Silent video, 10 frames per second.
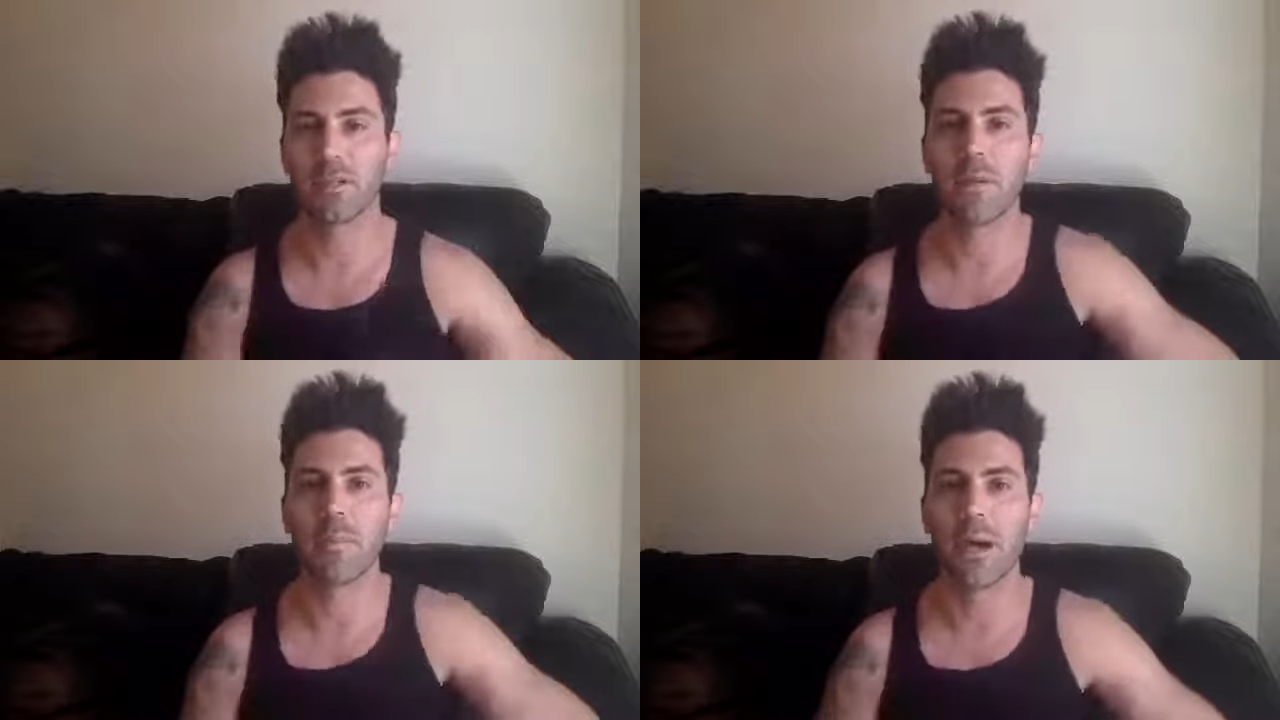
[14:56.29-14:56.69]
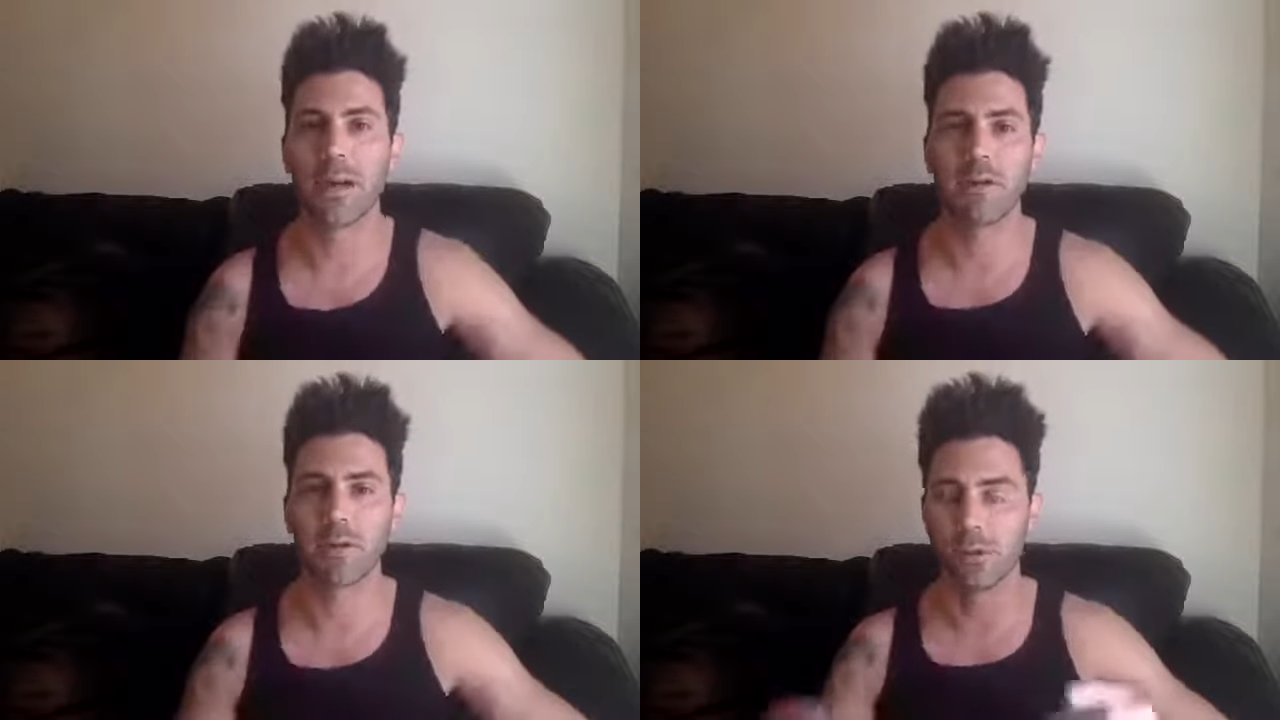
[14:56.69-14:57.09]
no
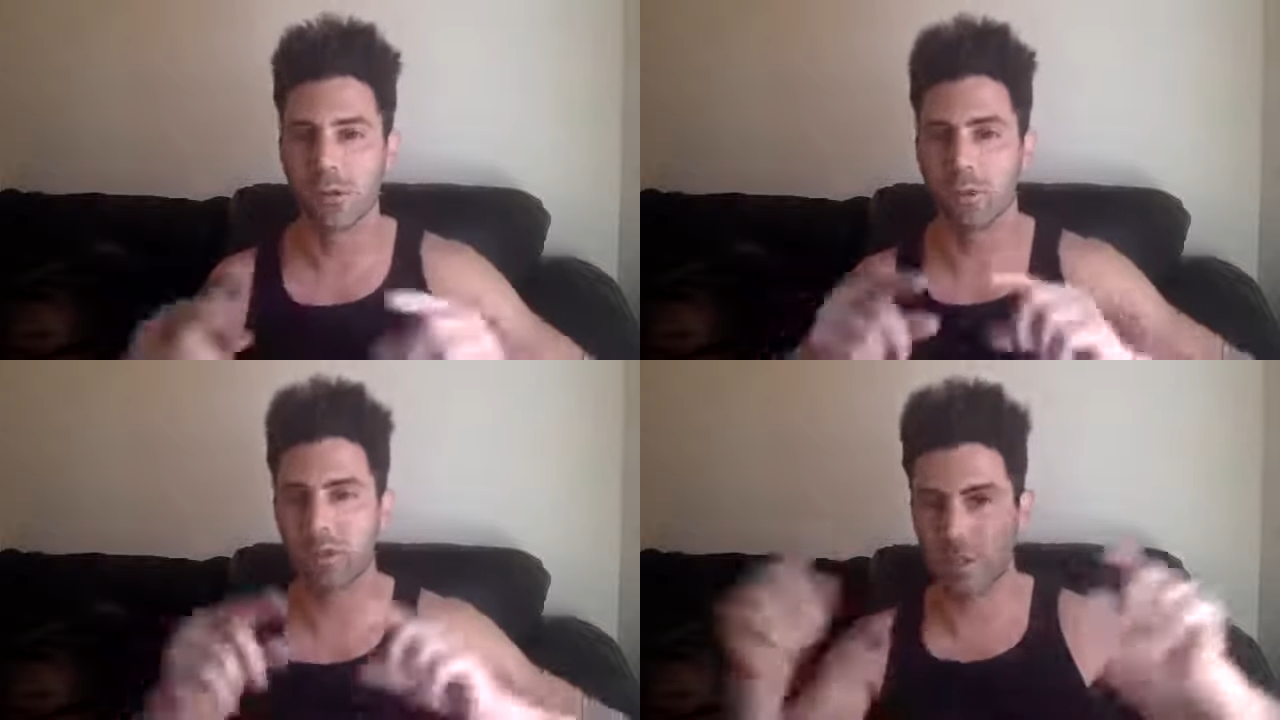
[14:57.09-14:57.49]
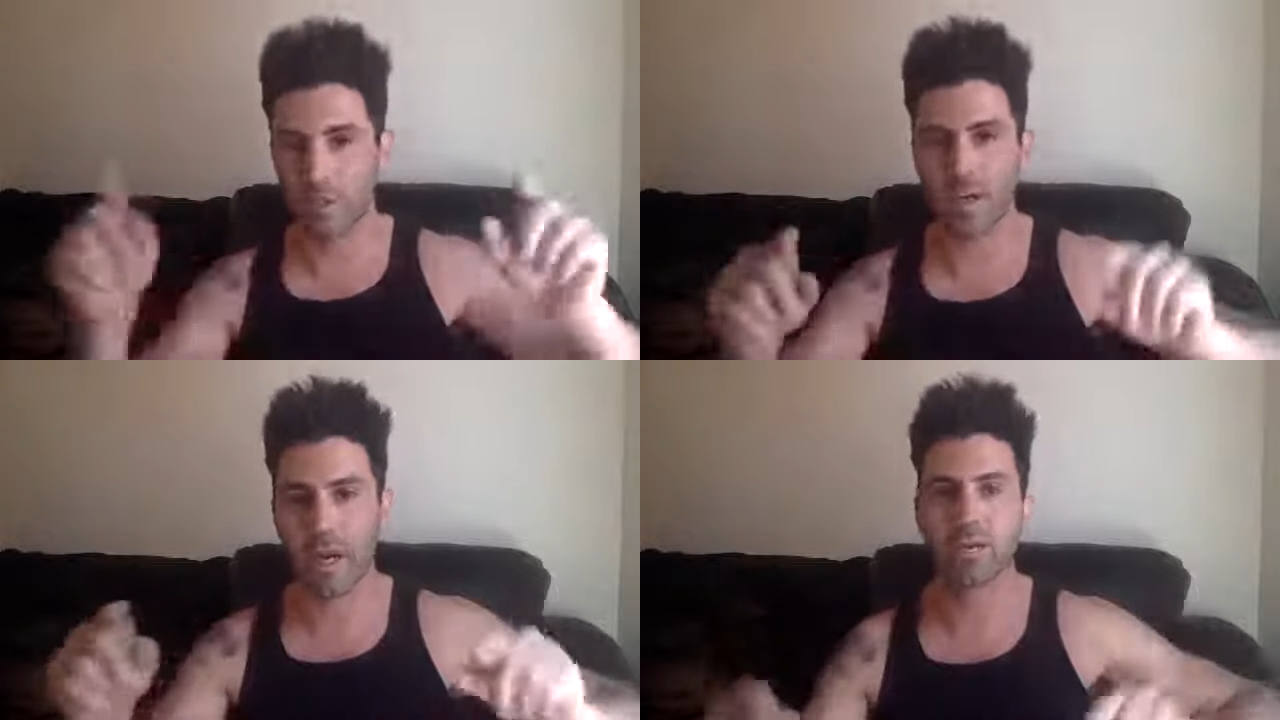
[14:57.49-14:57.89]
binary tree where
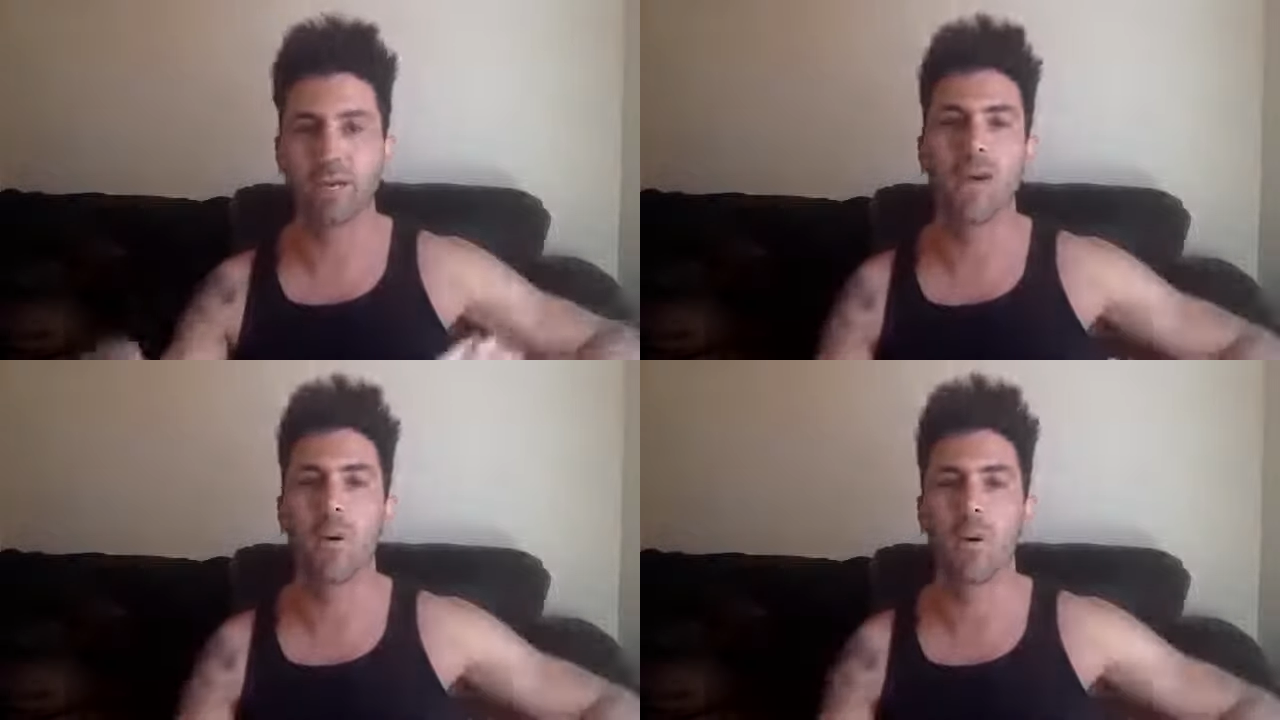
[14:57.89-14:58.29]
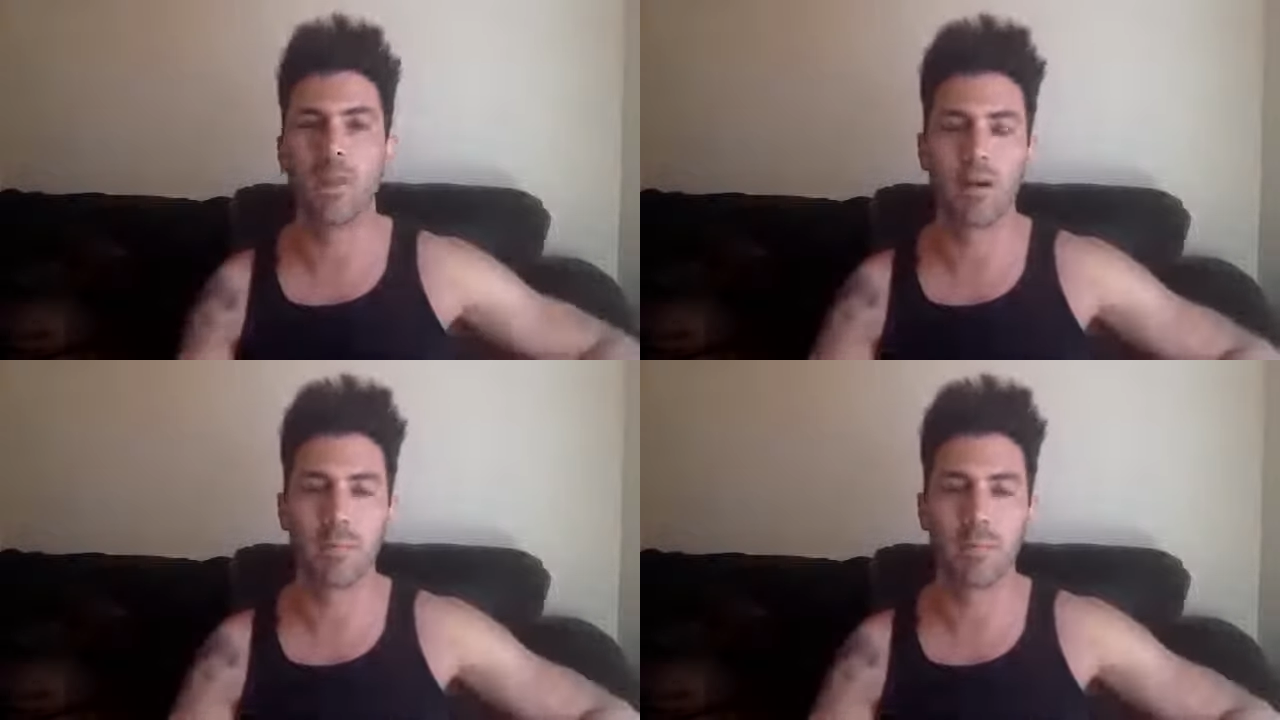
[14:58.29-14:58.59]
someone could actually go in there